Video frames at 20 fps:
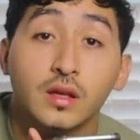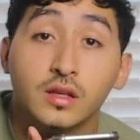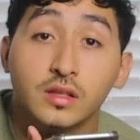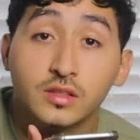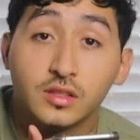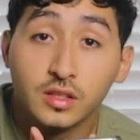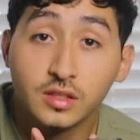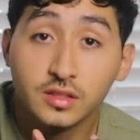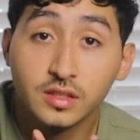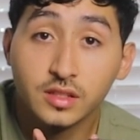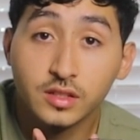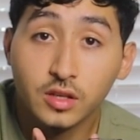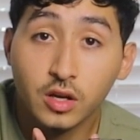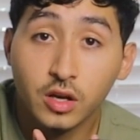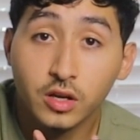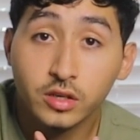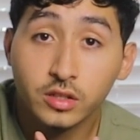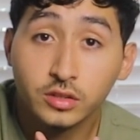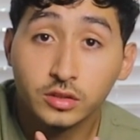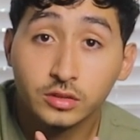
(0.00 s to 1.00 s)
Sons and
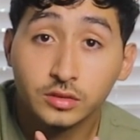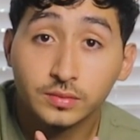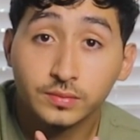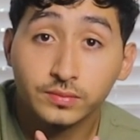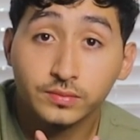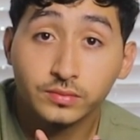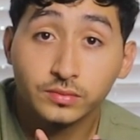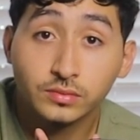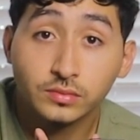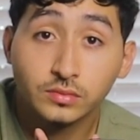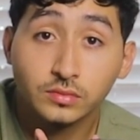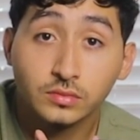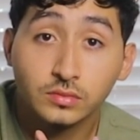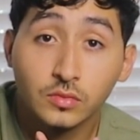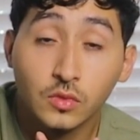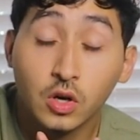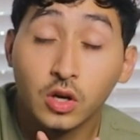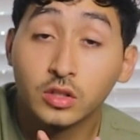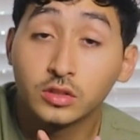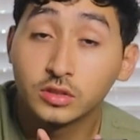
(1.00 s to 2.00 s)
Daughters.
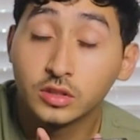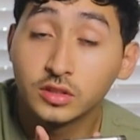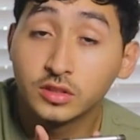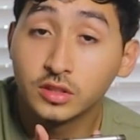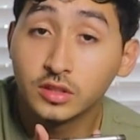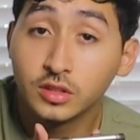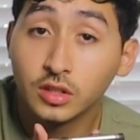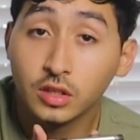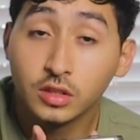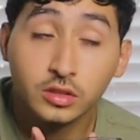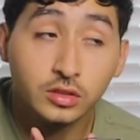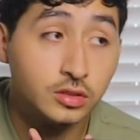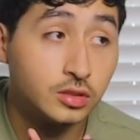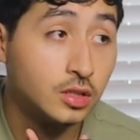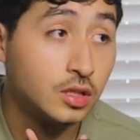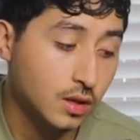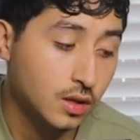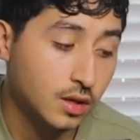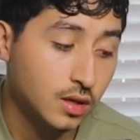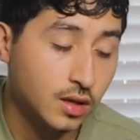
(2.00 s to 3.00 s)
All Sons and Daughters.
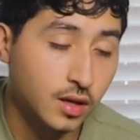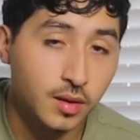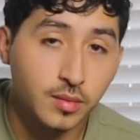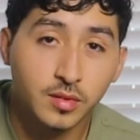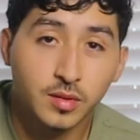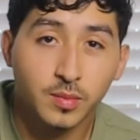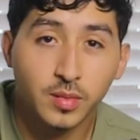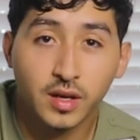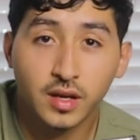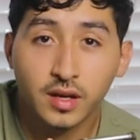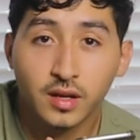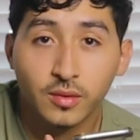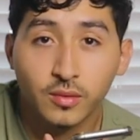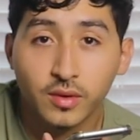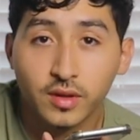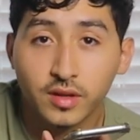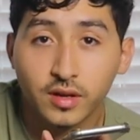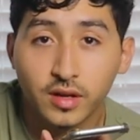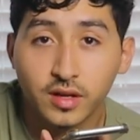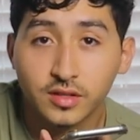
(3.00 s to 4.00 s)
I'm debating
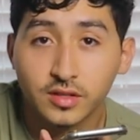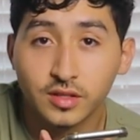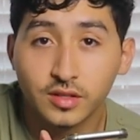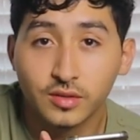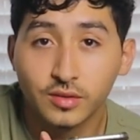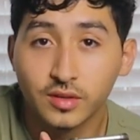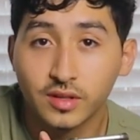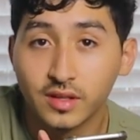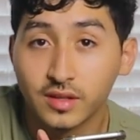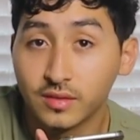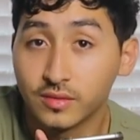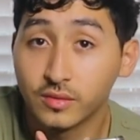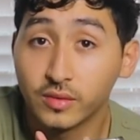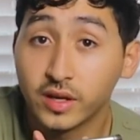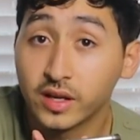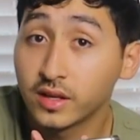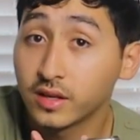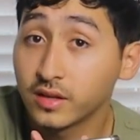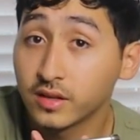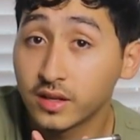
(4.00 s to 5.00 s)
whether I should do it in
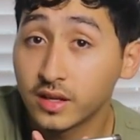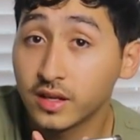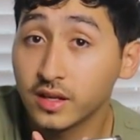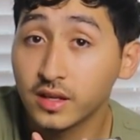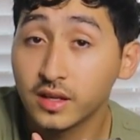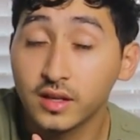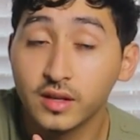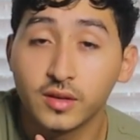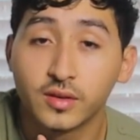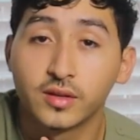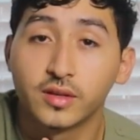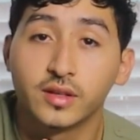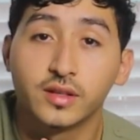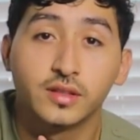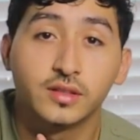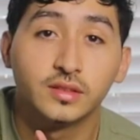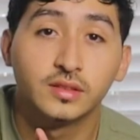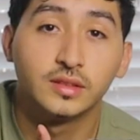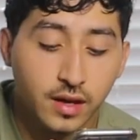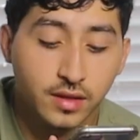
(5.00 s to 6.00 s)
regular key or...
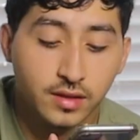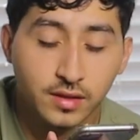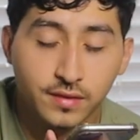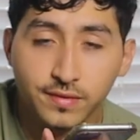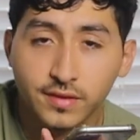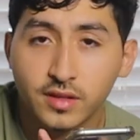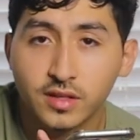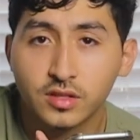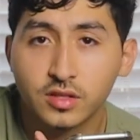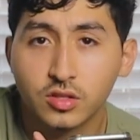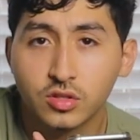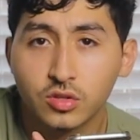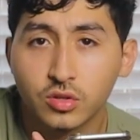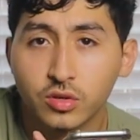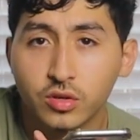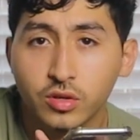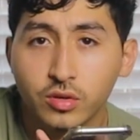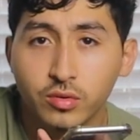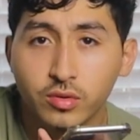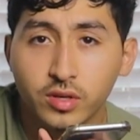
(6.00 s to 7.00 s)
I think for this
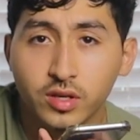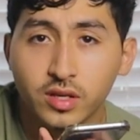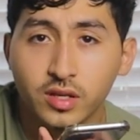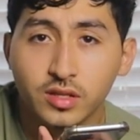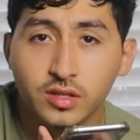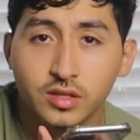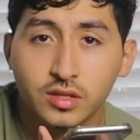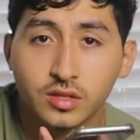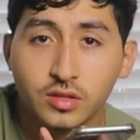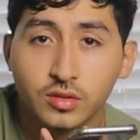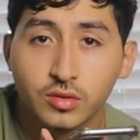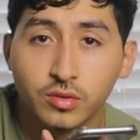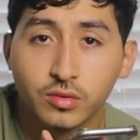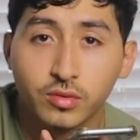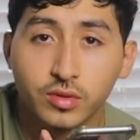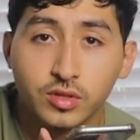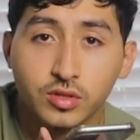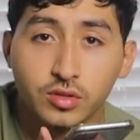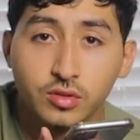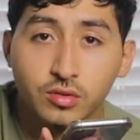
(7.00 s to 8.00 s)
tutorial we're going to just do
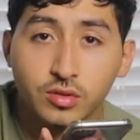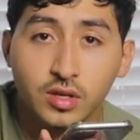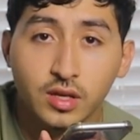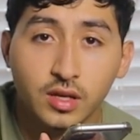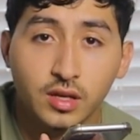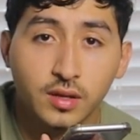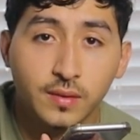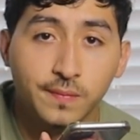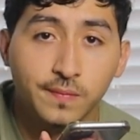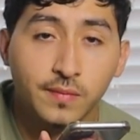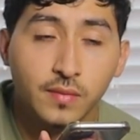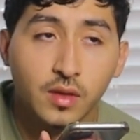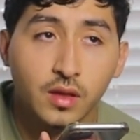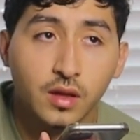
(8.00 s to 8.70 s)
original key.